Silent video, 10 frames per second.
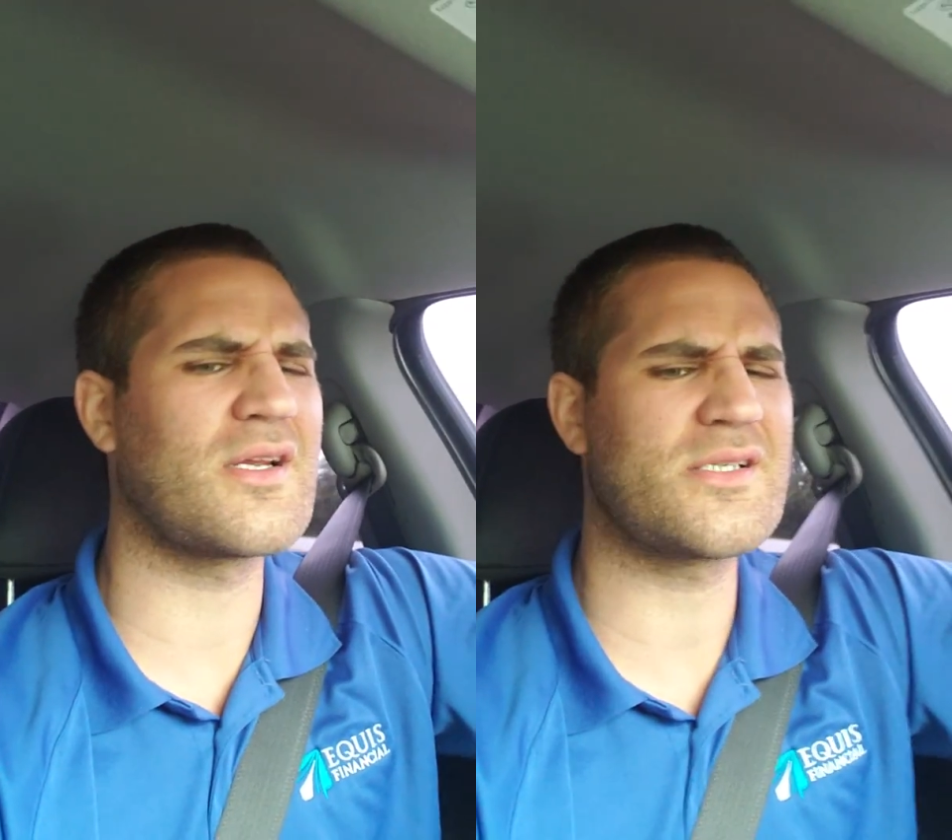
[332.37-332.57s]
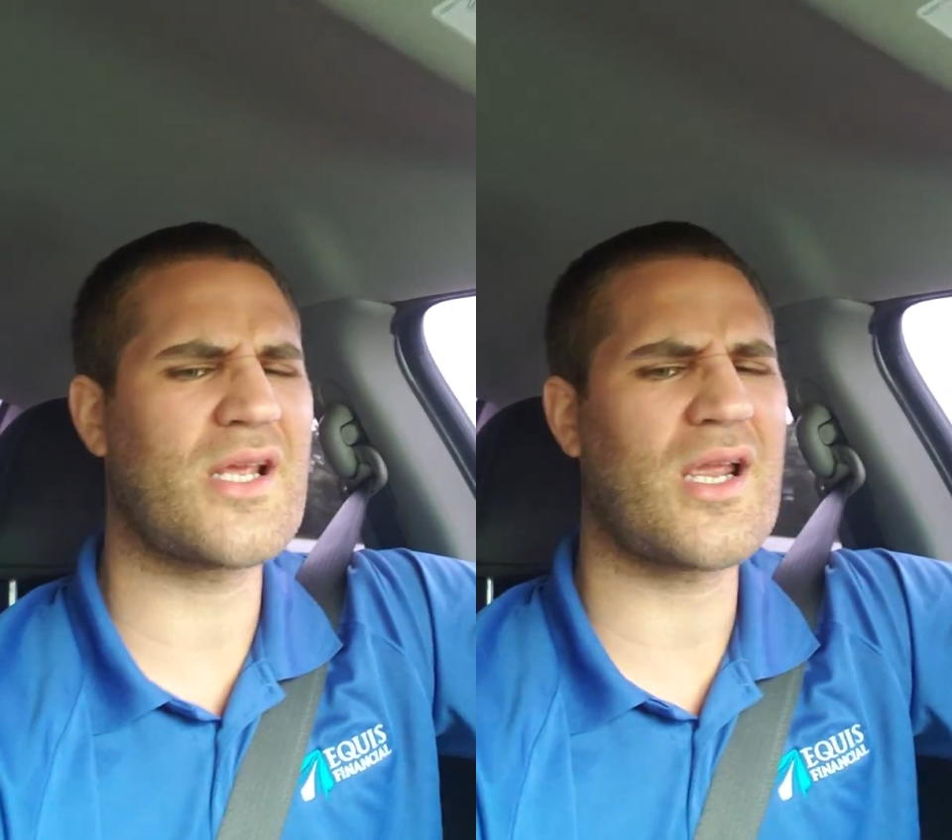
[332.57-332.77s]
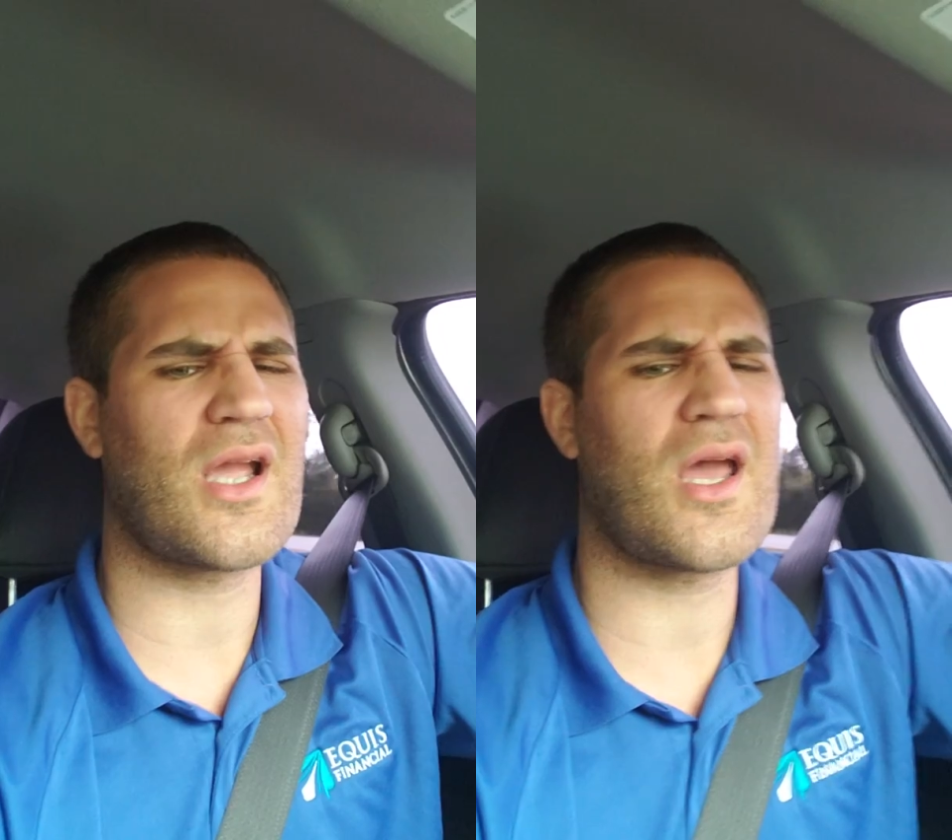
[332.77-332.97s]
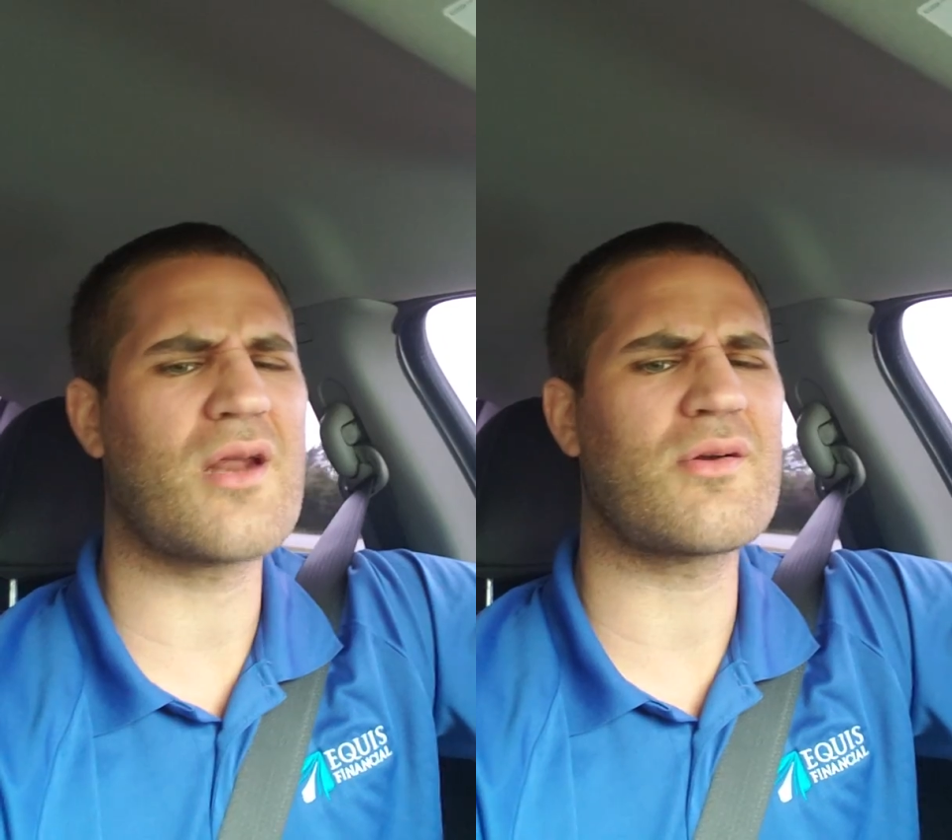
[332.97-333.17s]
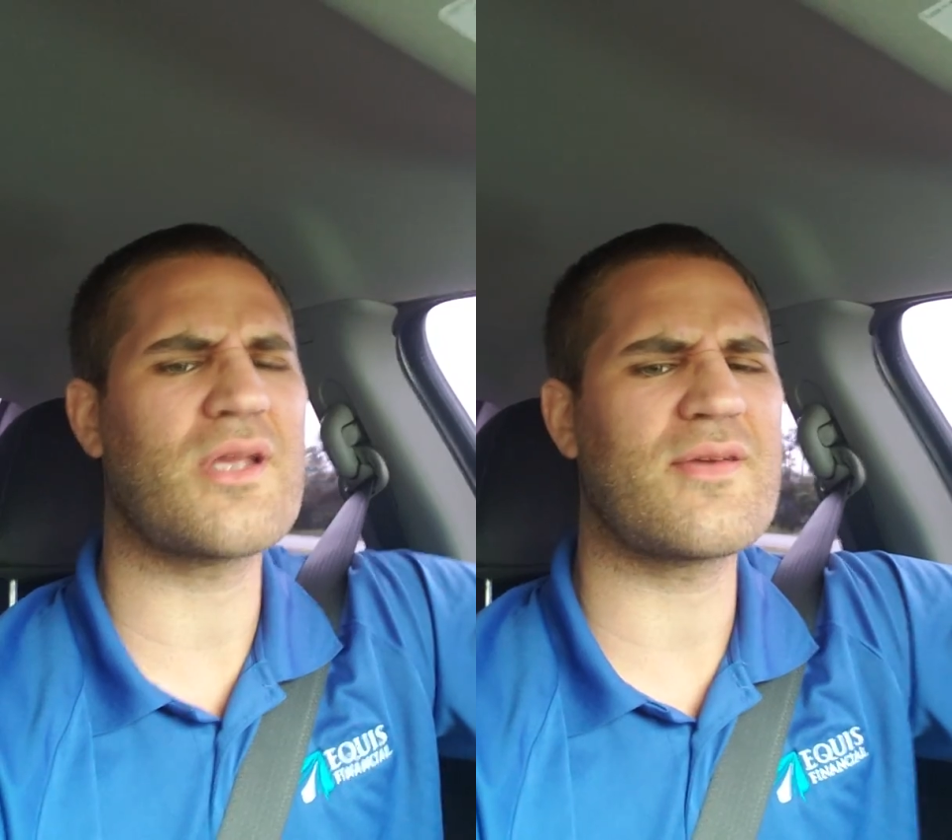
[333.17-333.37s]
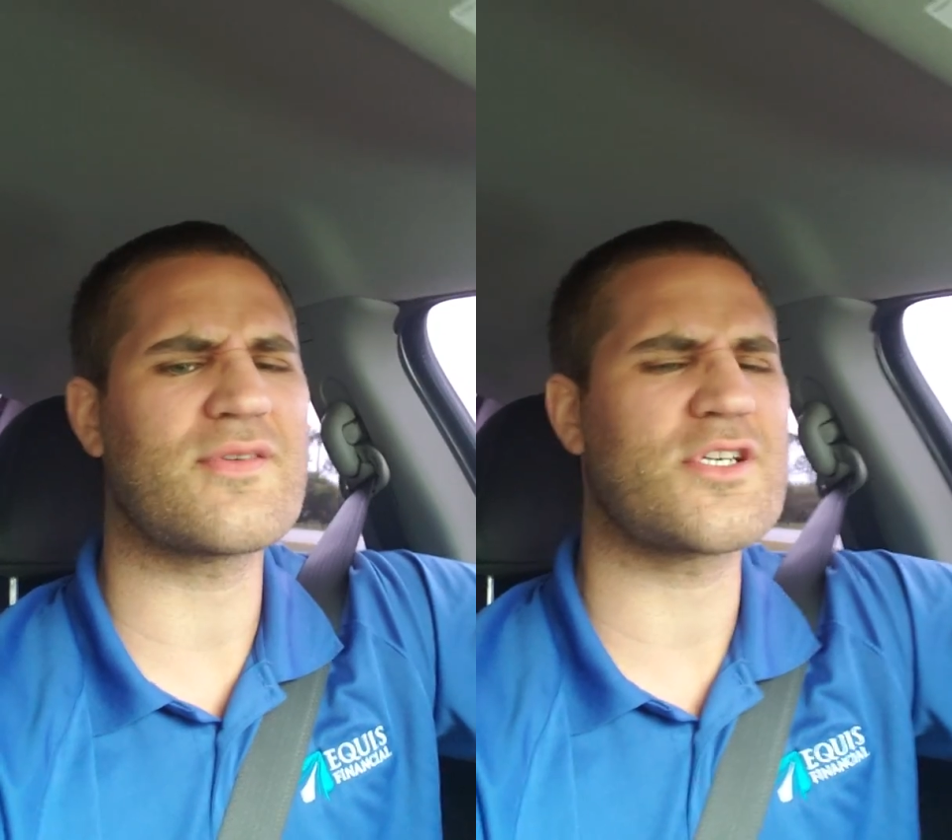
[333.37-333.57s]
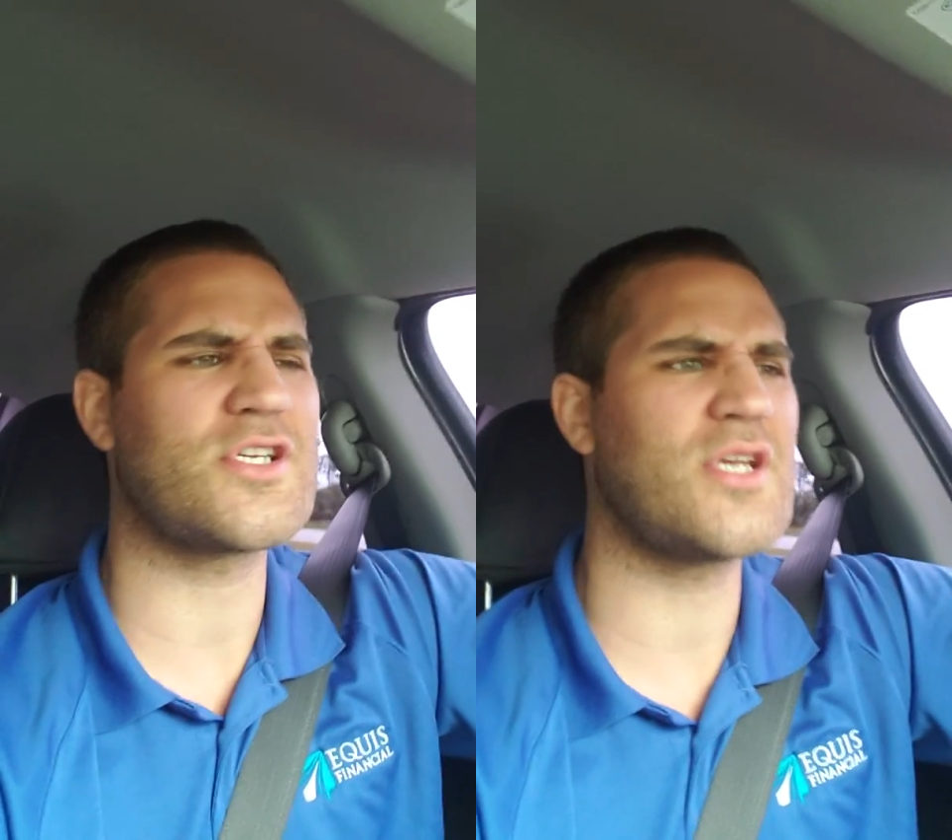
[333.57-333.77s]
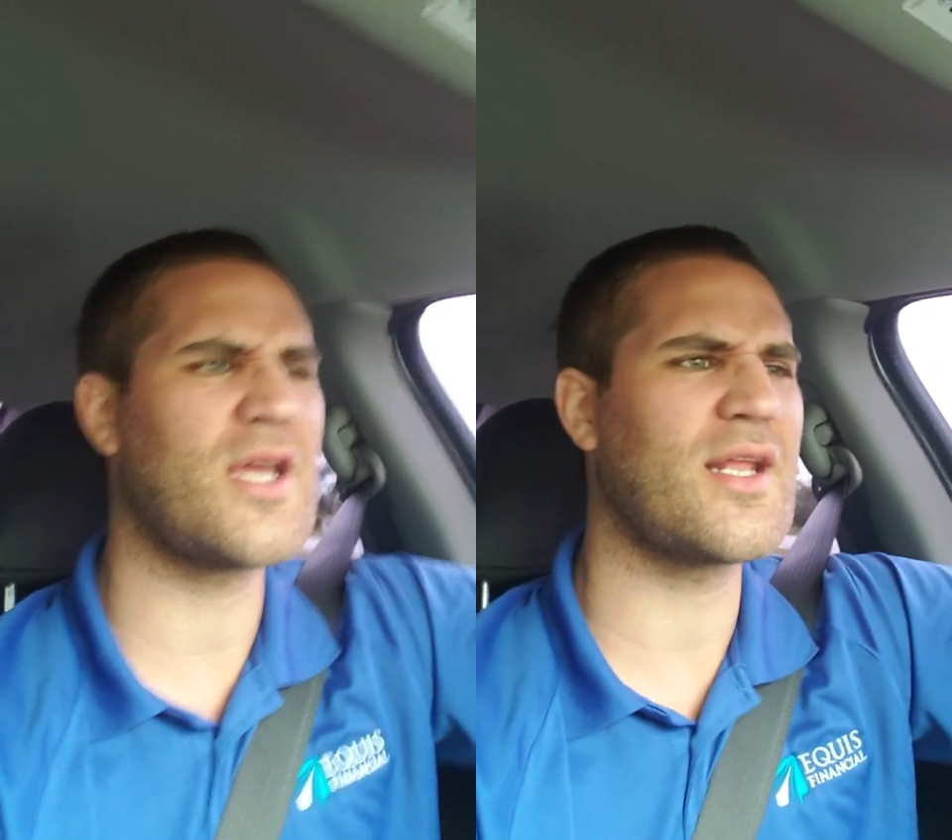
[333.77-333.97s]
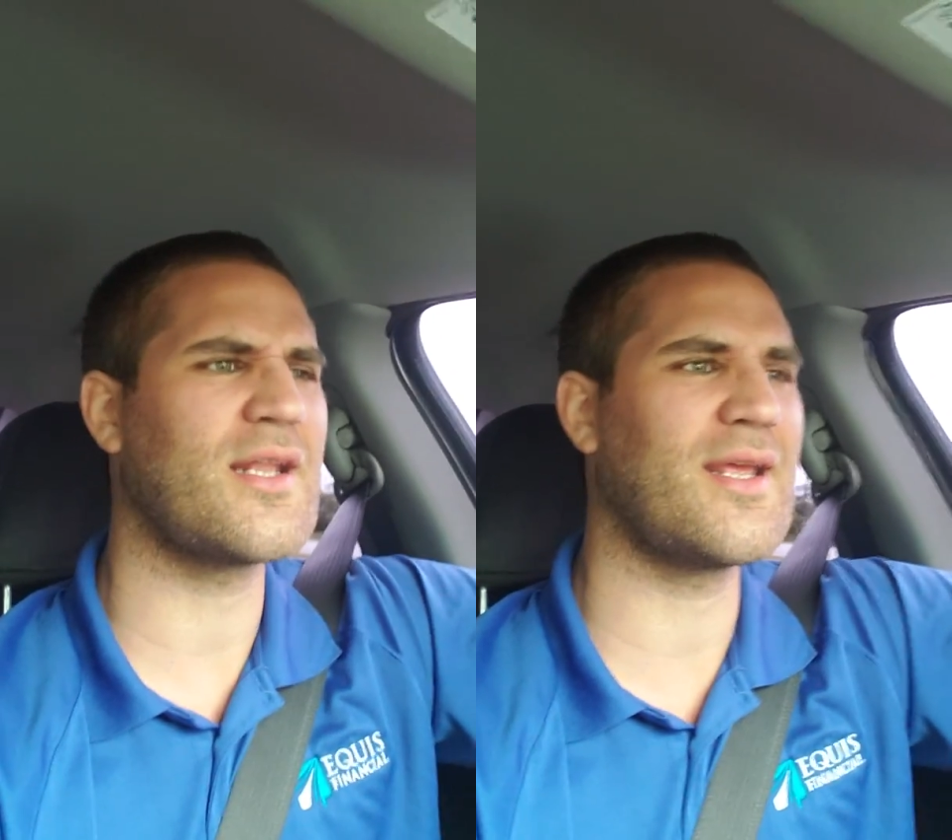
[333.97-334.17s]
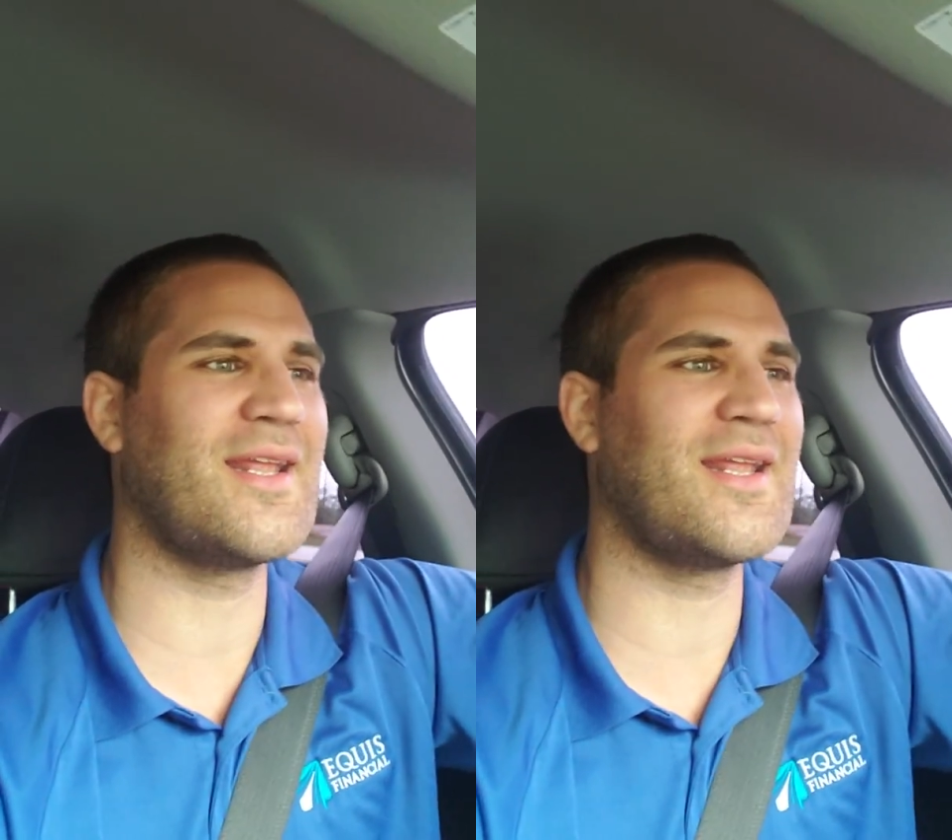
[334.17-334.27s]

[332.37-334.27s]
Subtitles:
He's like, I don't give a shit.